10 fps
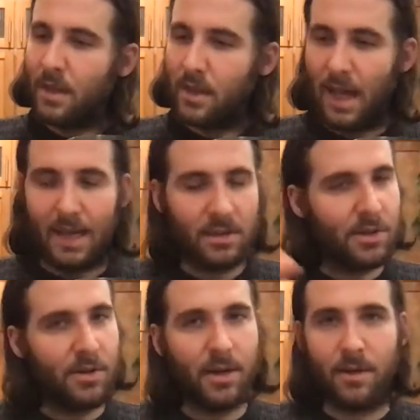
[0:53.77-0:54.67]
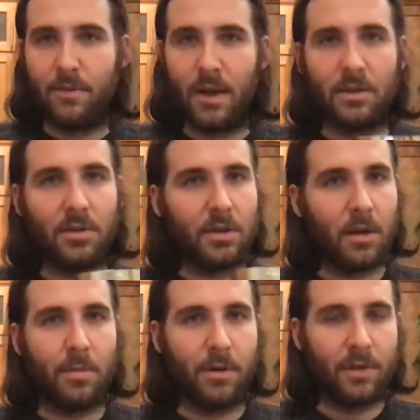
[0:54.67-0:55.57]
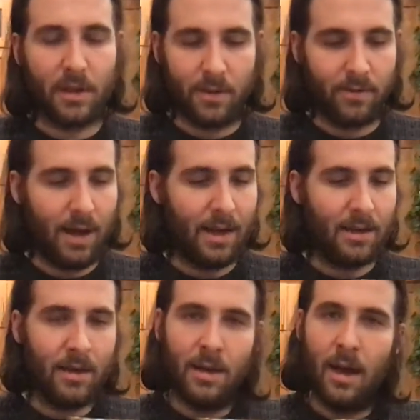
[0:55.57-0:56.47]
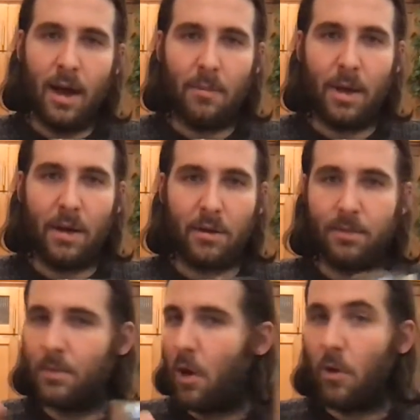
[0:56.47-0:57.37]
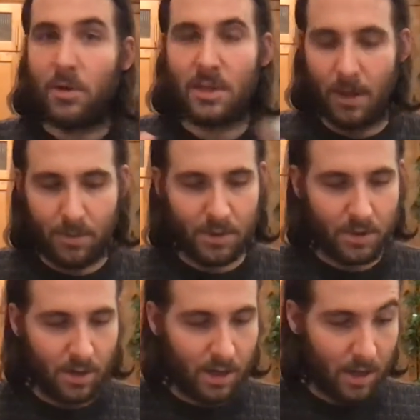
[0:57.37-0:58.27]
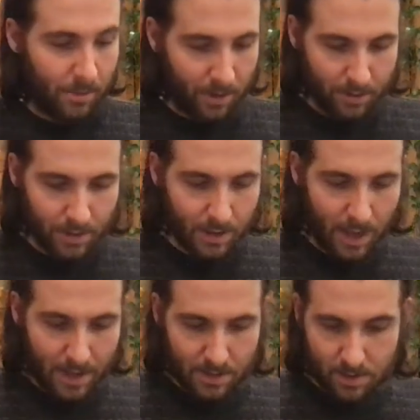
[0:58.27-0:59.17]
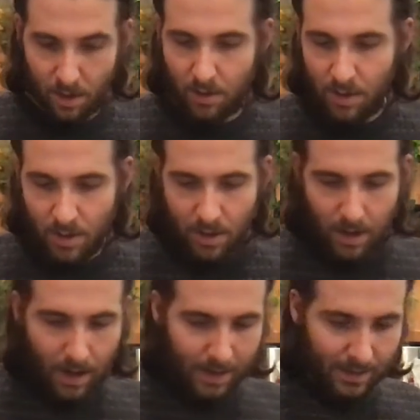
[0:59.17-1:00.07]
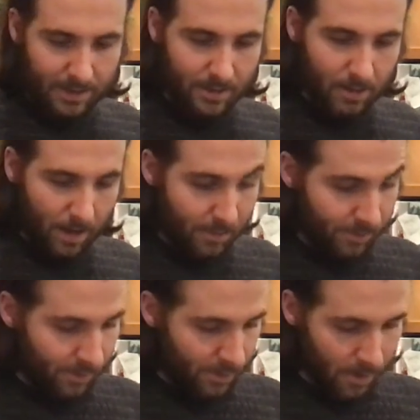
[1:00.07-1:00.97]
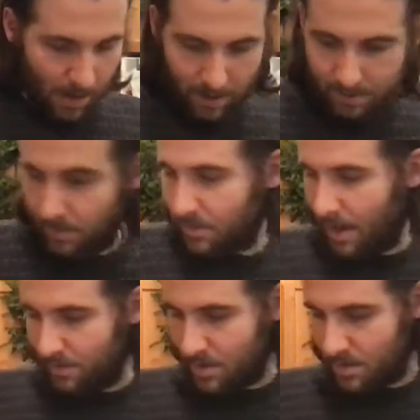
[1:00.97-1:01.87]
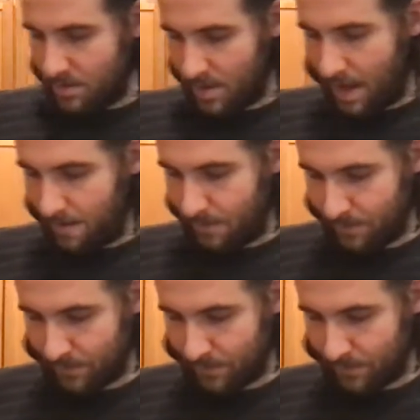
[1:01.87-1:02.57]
Glass stirring vessels are perfectly fine. Metal holds temperature a lot better than glass, so I prefer sometimes to use that.